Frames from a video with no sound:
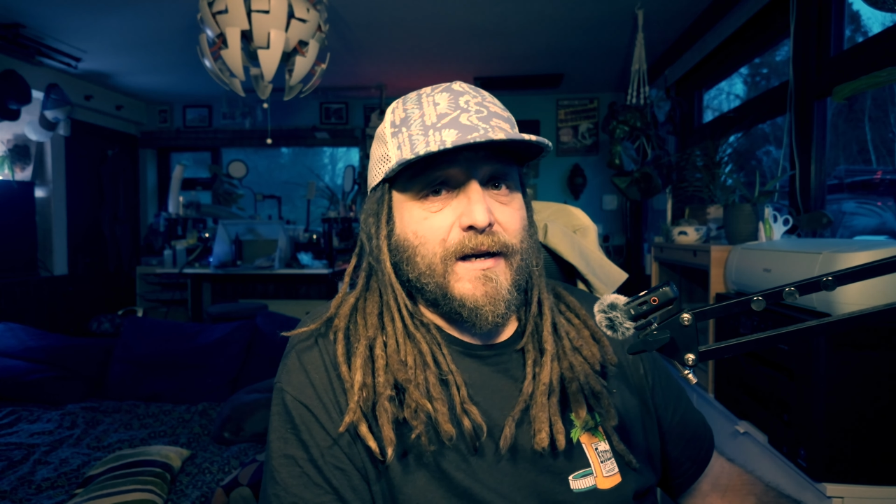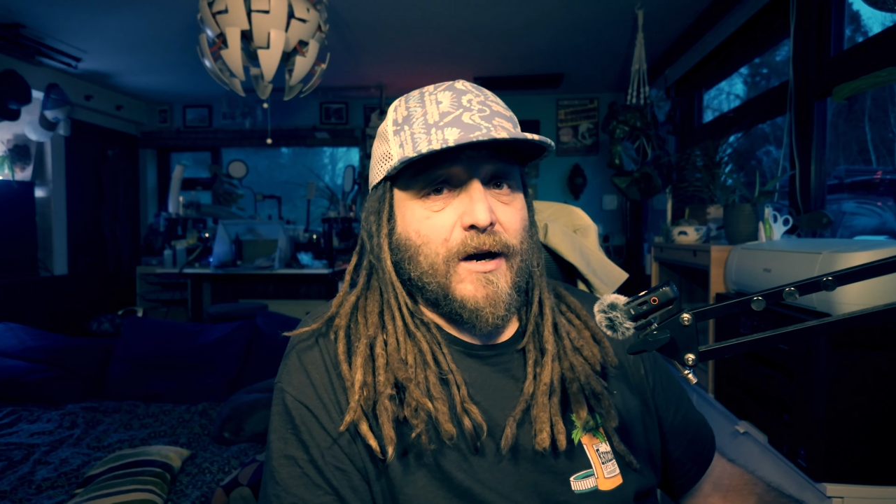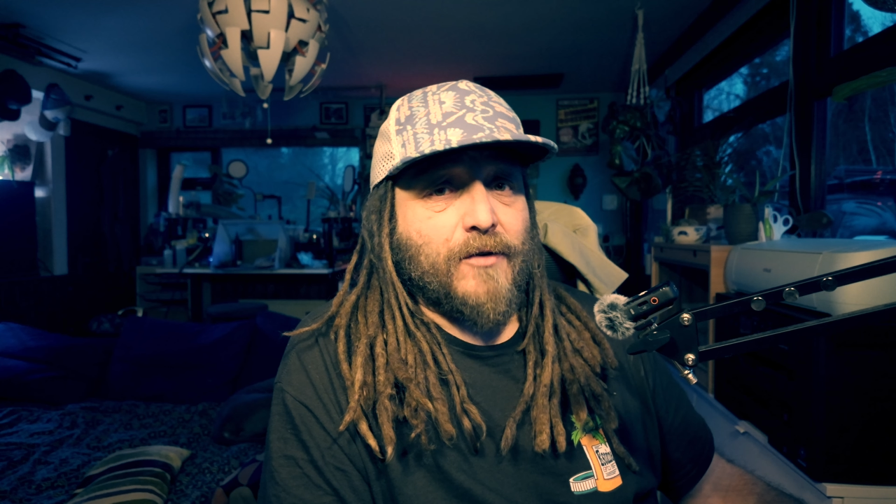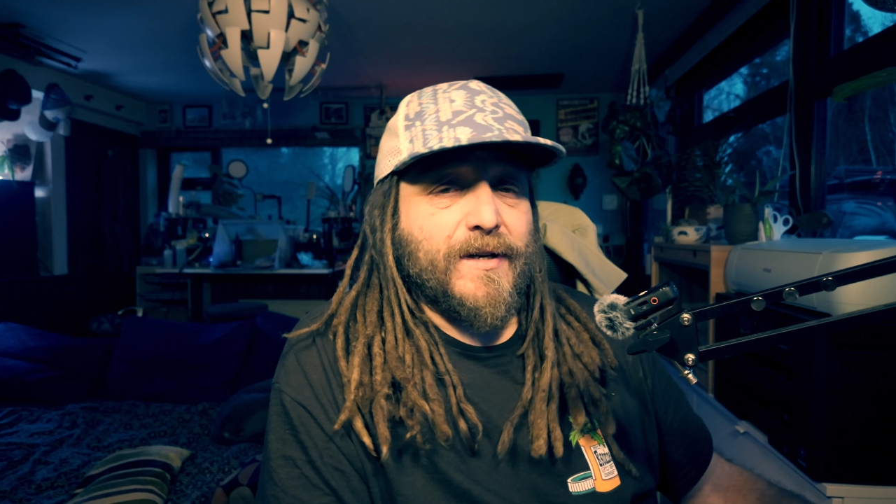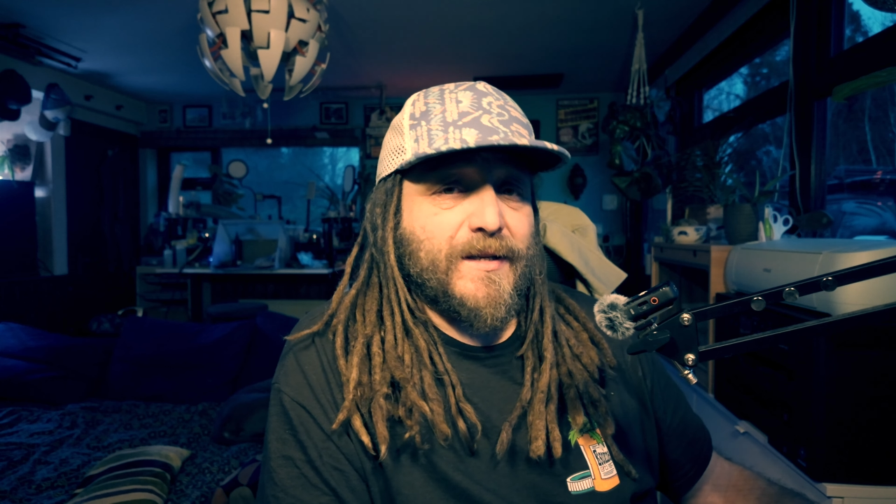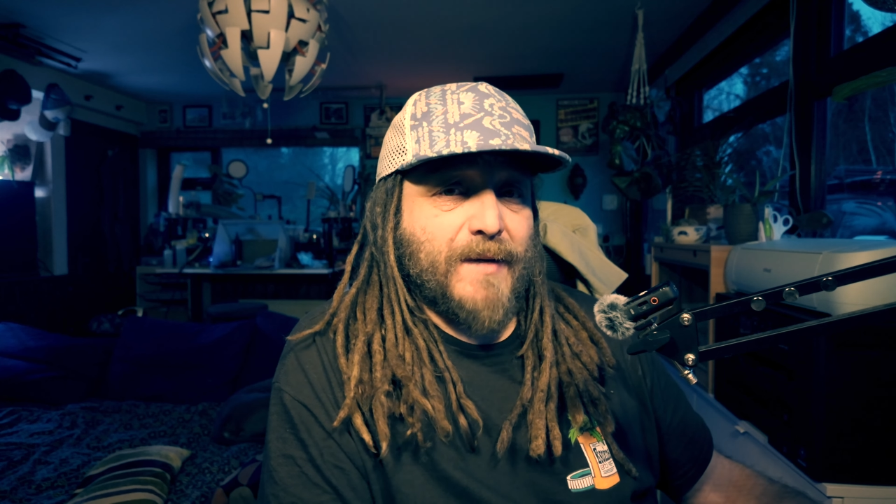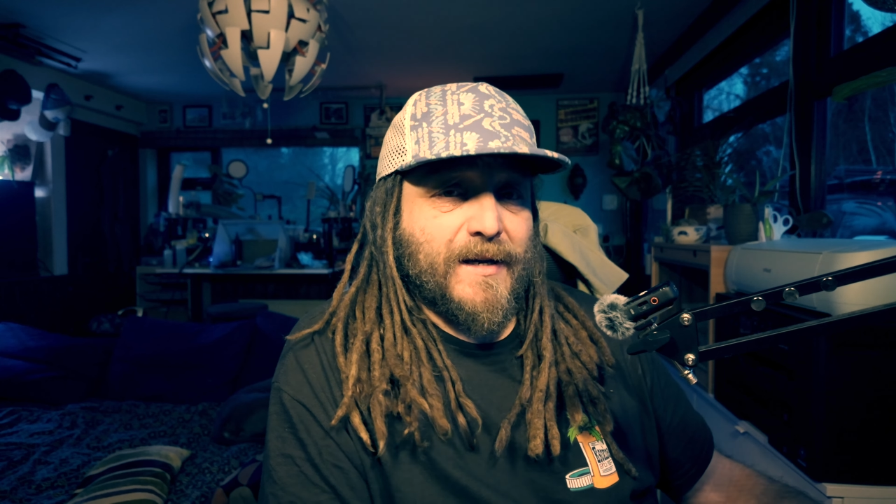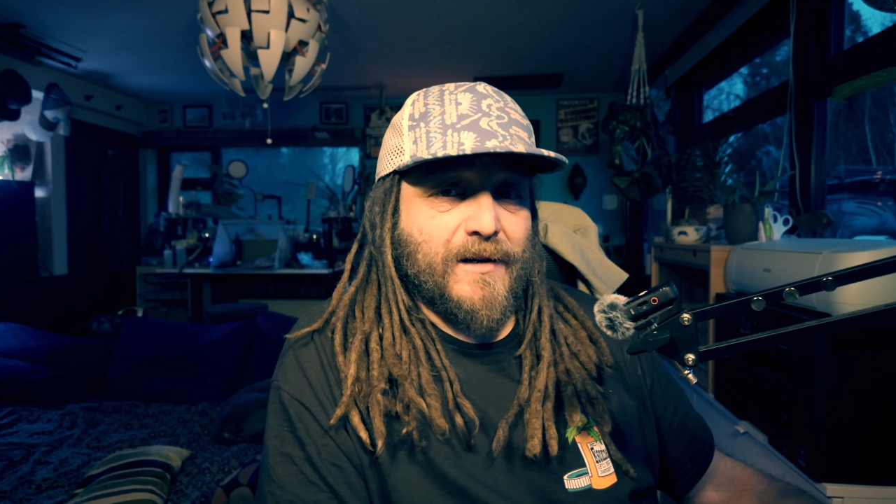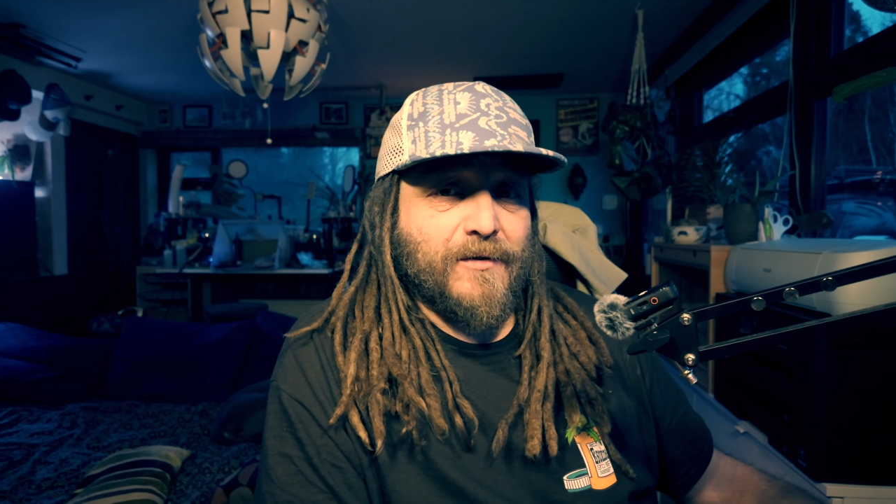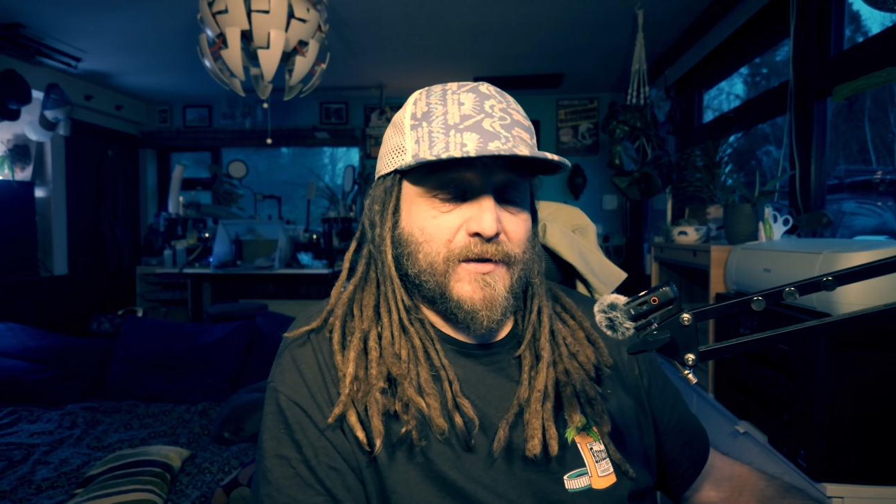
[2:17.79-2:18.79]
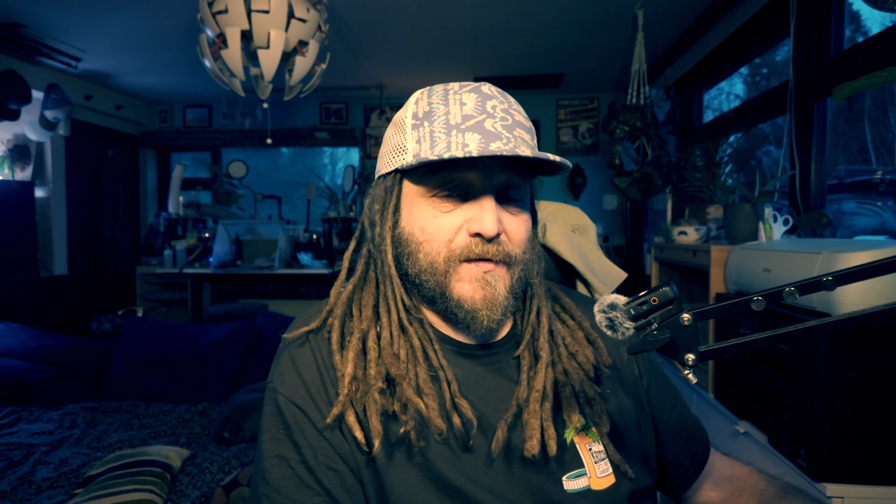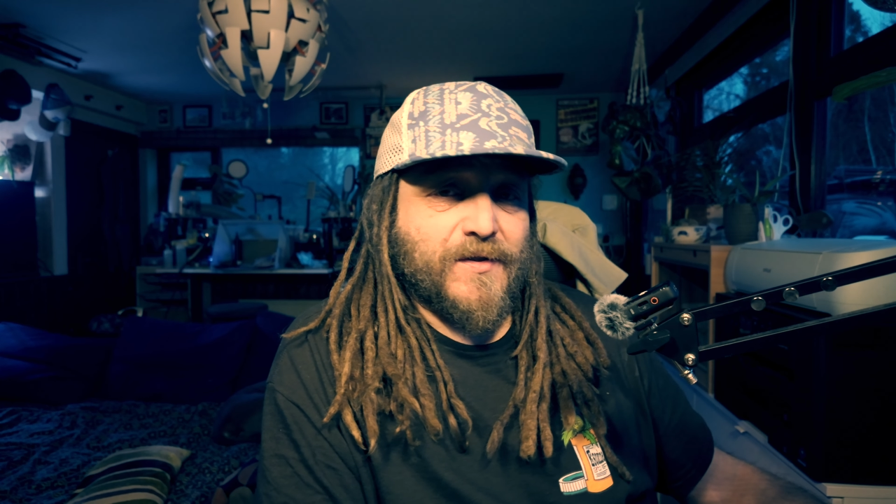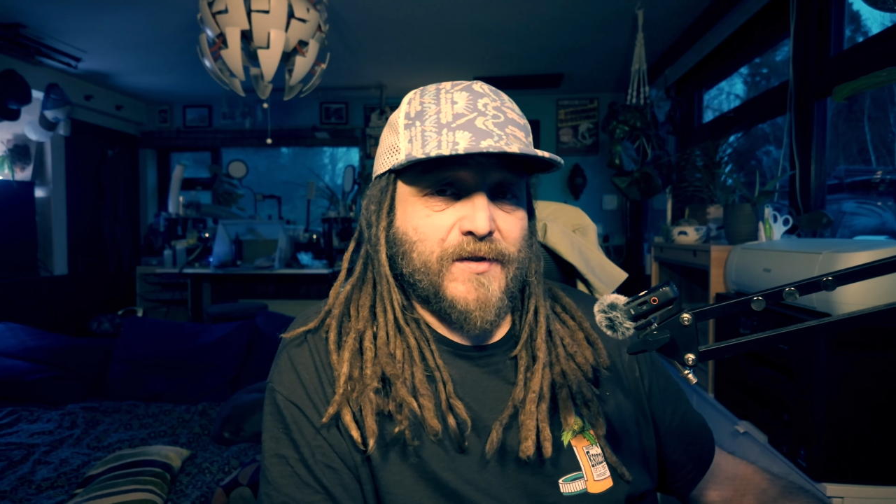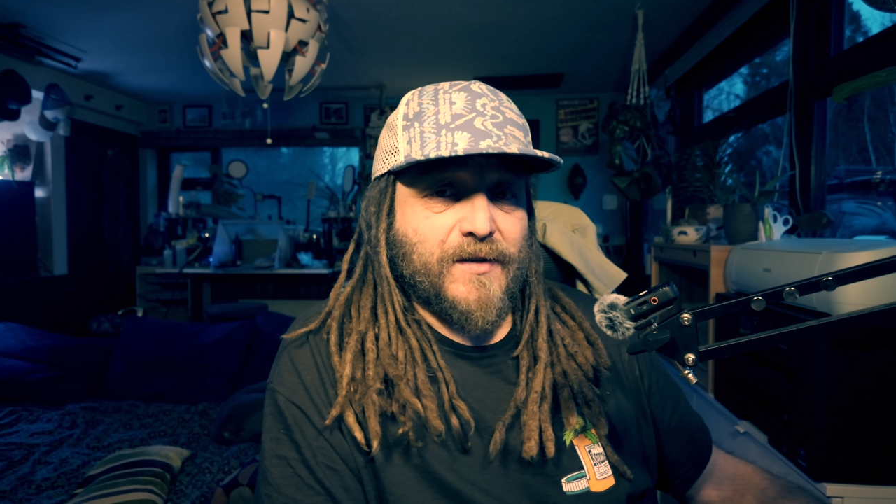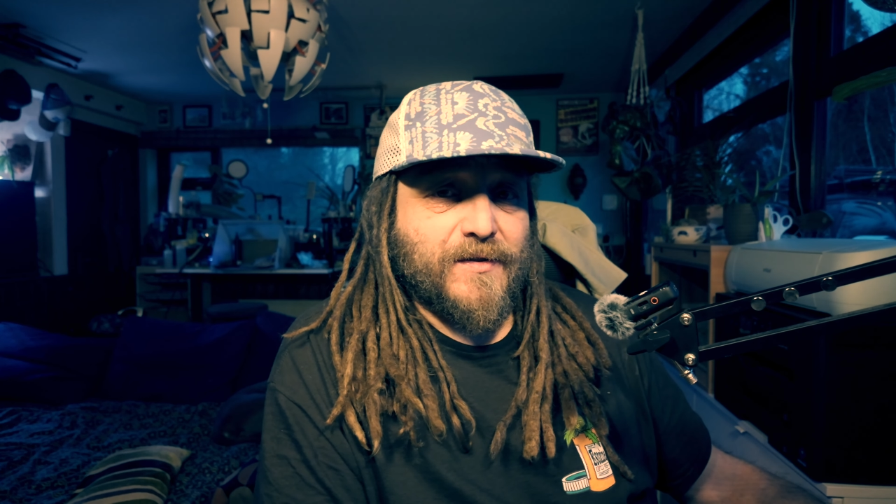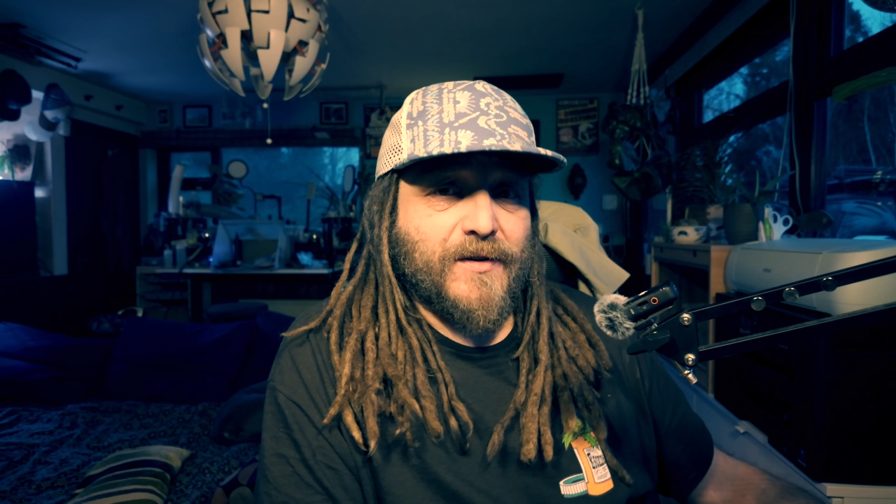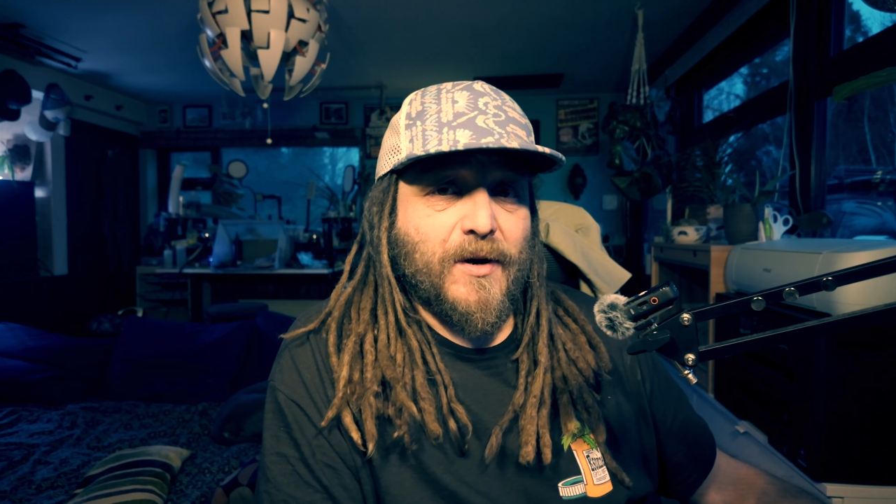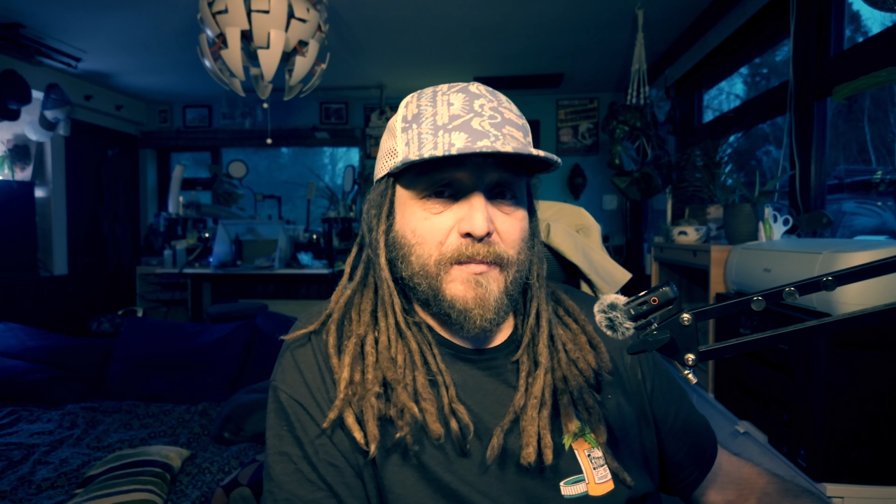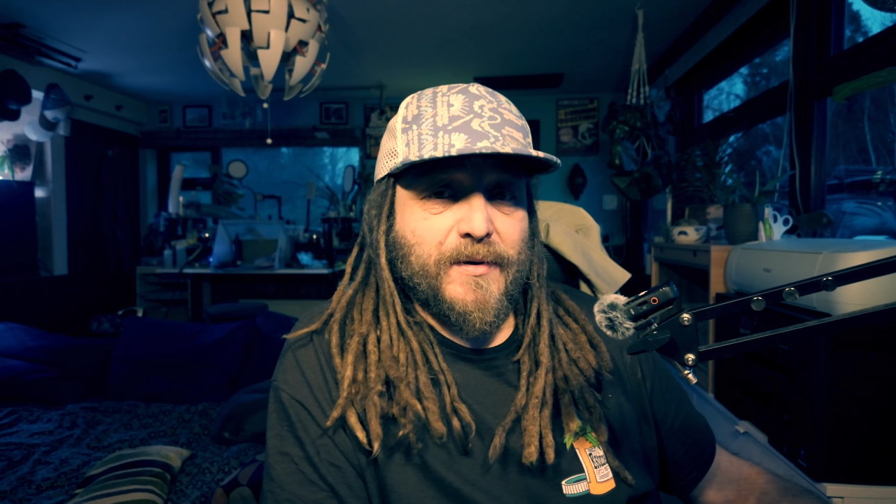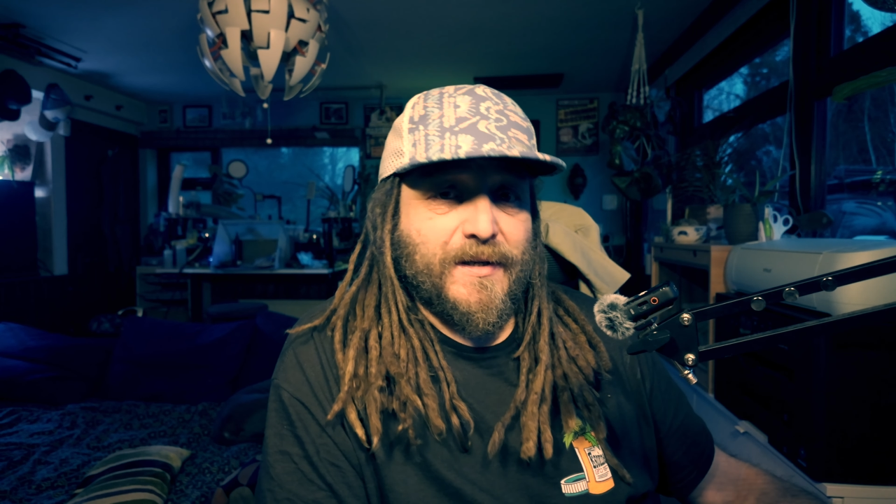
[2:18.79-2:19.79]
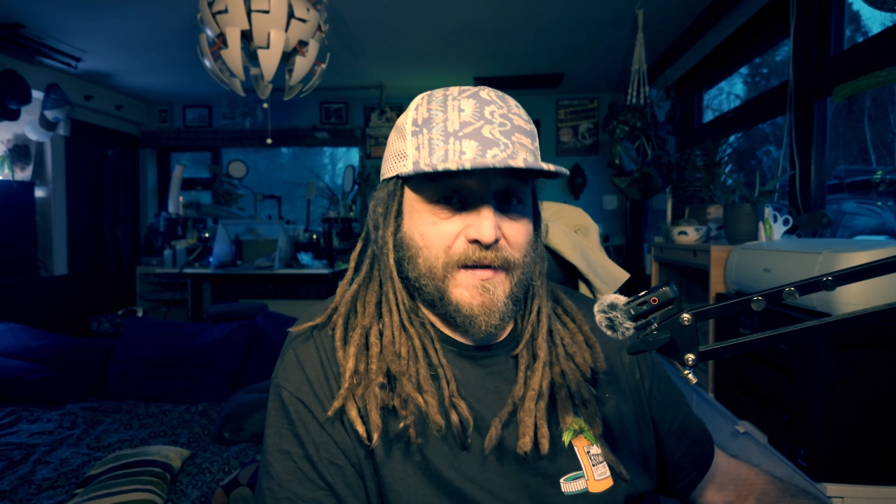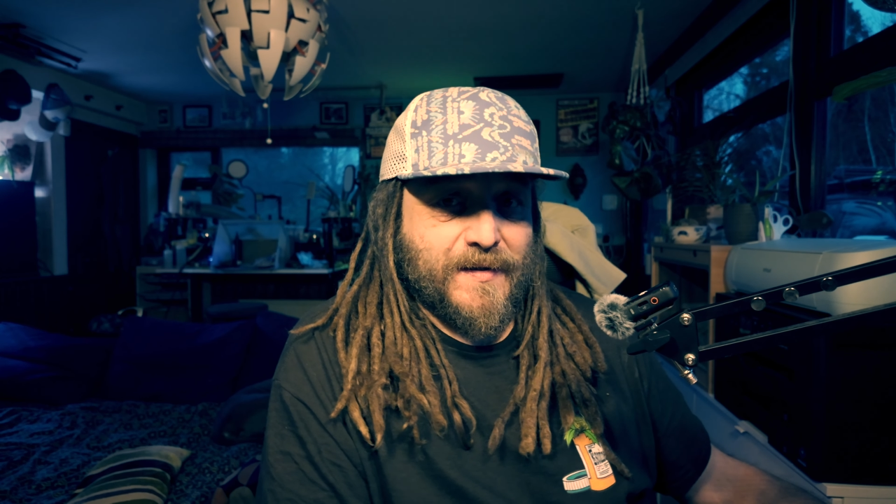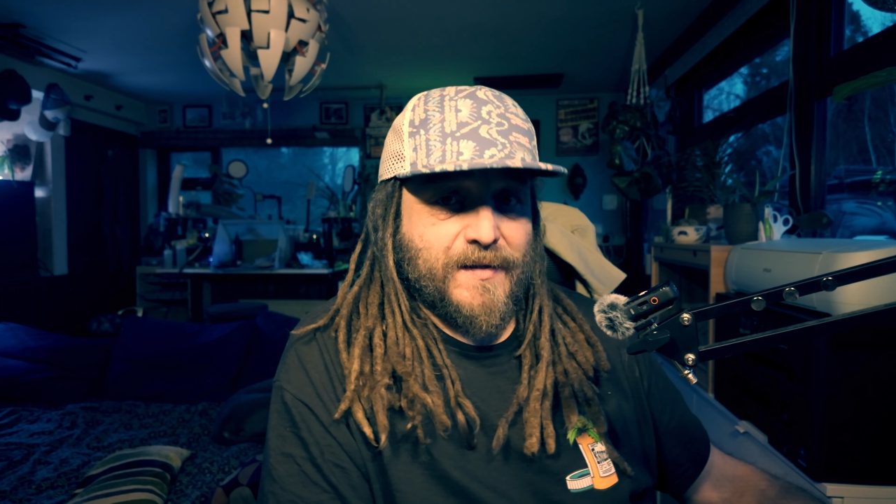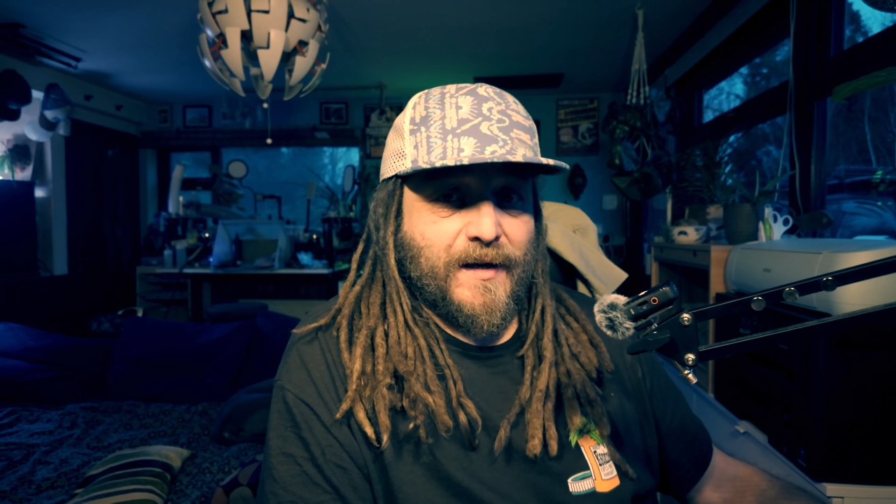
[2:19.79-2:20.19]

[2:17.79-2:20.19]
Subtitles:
are already making lures for certain companies.